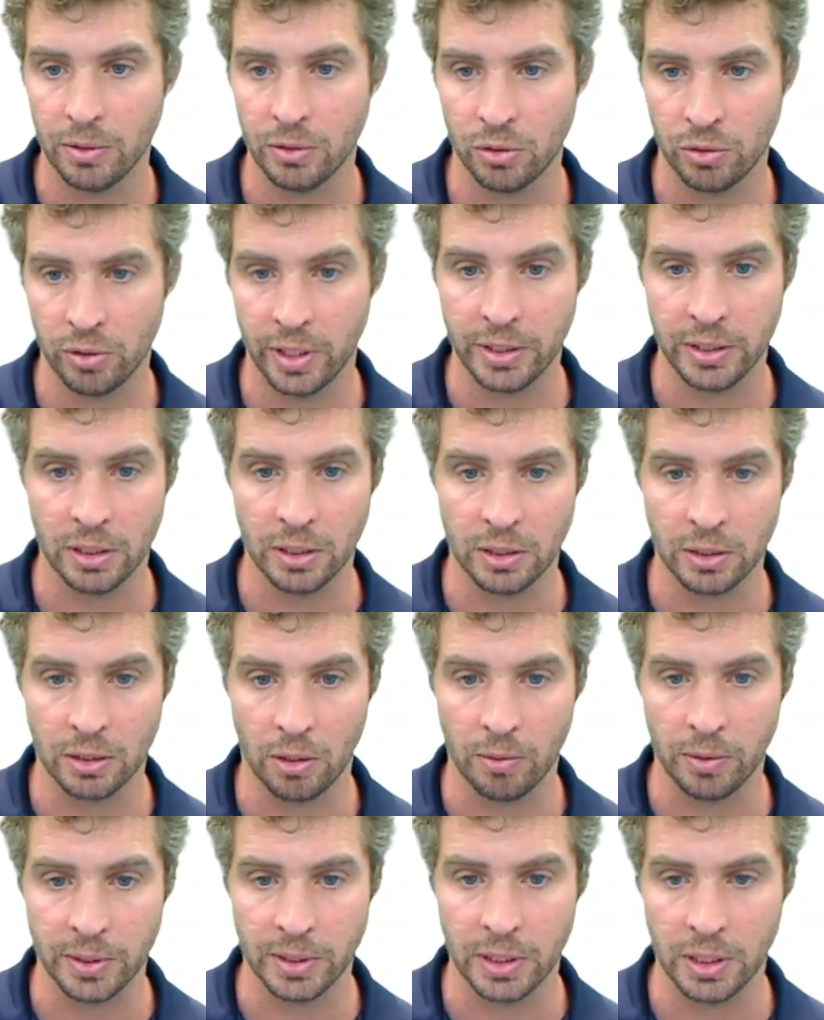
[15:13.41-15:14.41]
Tracing is
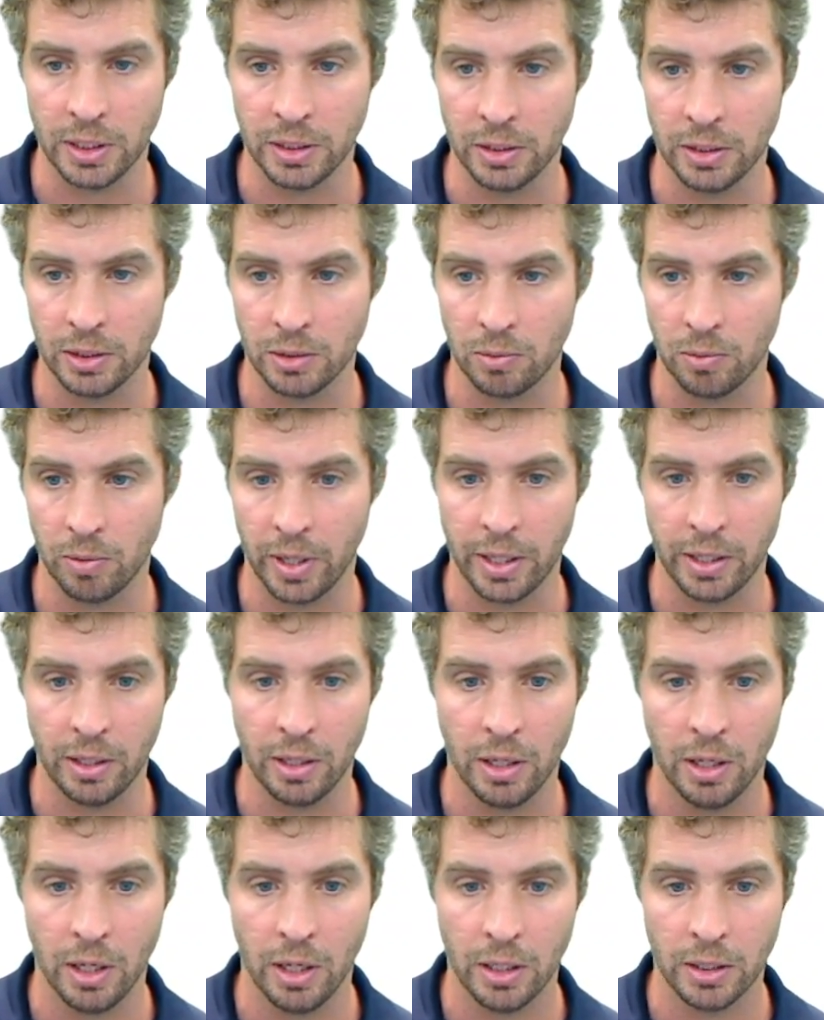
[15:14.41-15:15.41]
always the easiest way
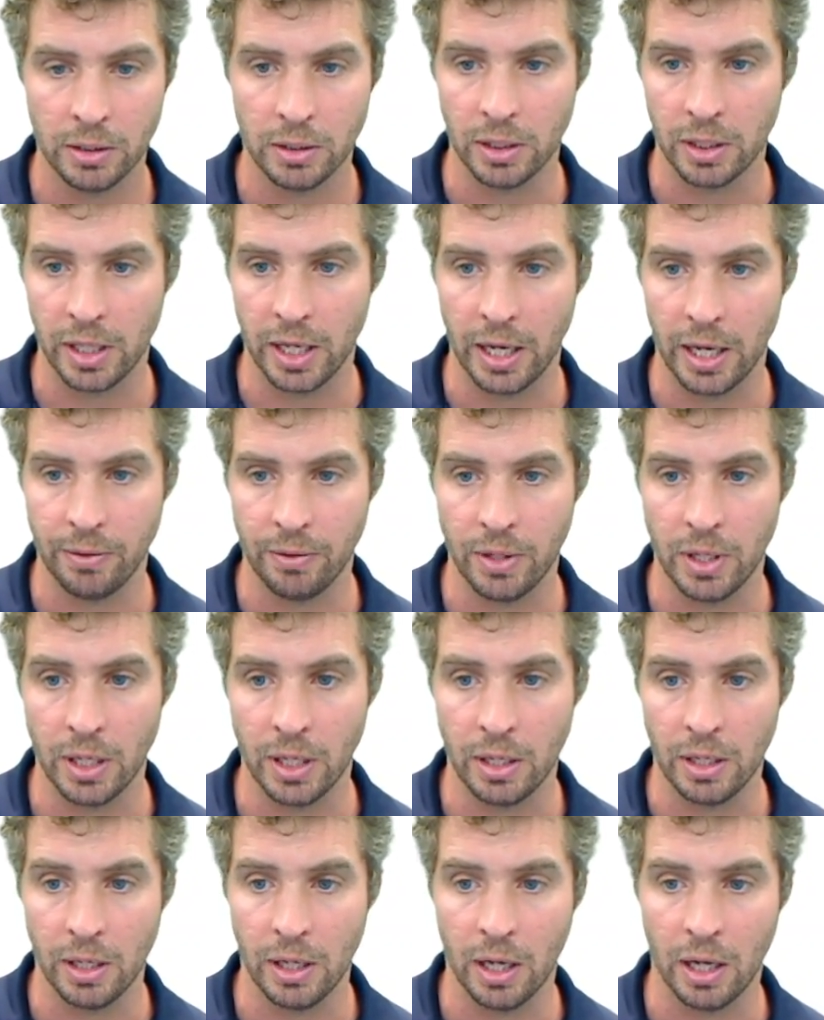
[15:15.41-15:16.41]
to get
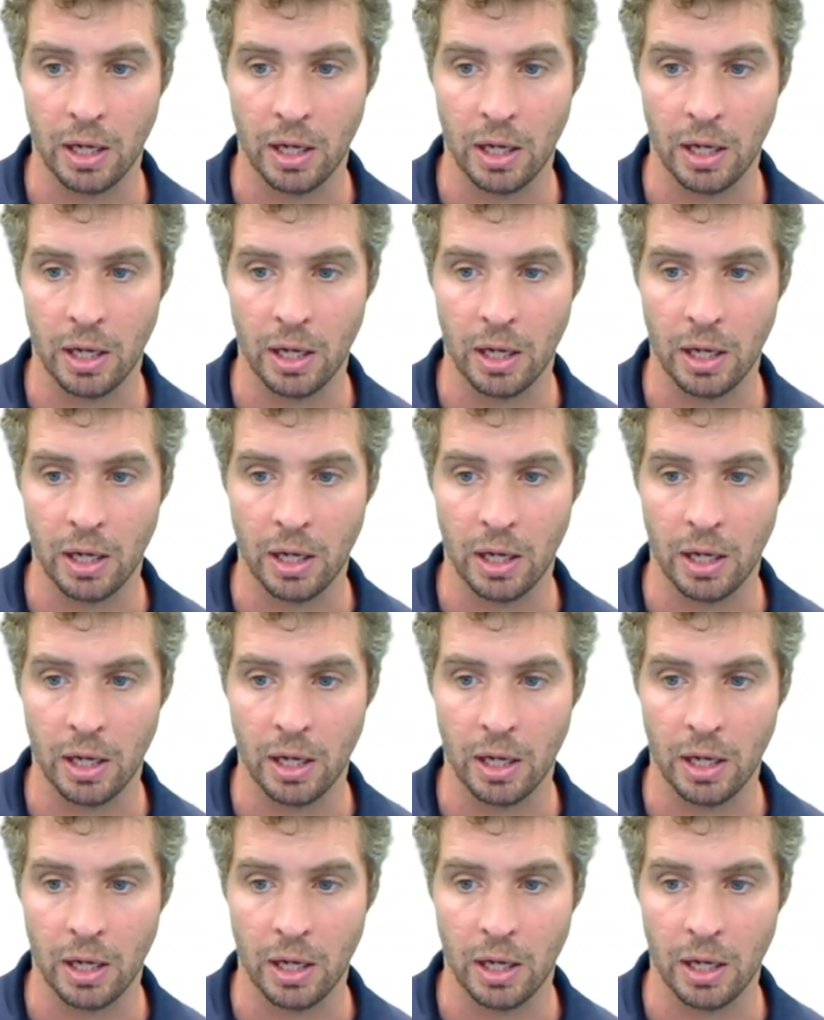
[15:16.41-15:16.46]
the